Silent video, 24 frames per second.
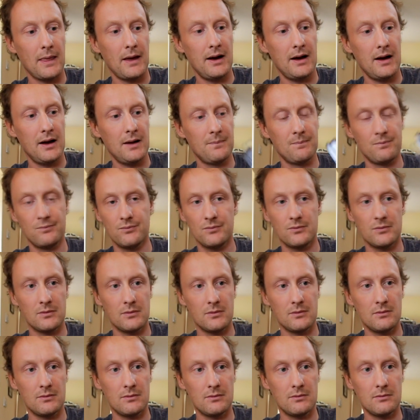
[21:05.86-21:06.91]
No
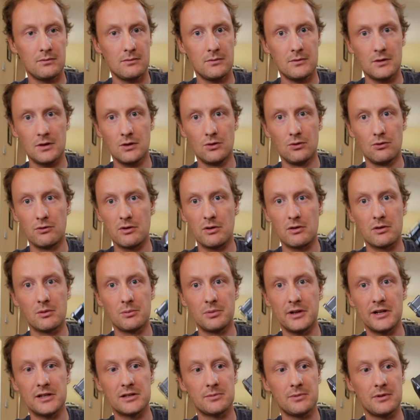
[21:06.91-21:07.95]
real
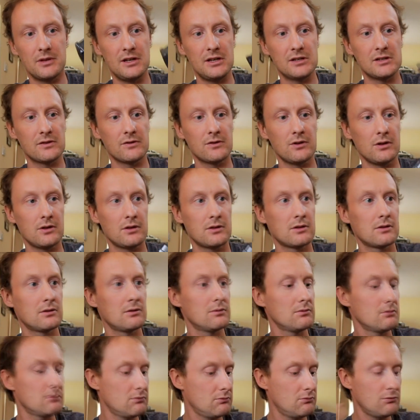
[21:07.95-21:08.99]
complaints about these. I've got
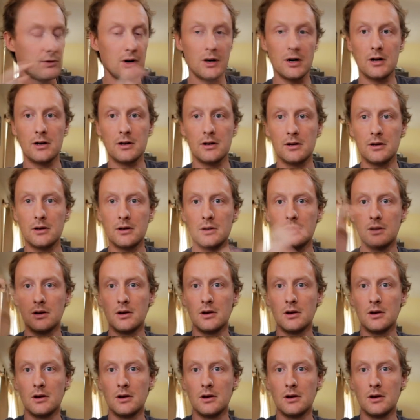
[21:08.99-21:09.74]
one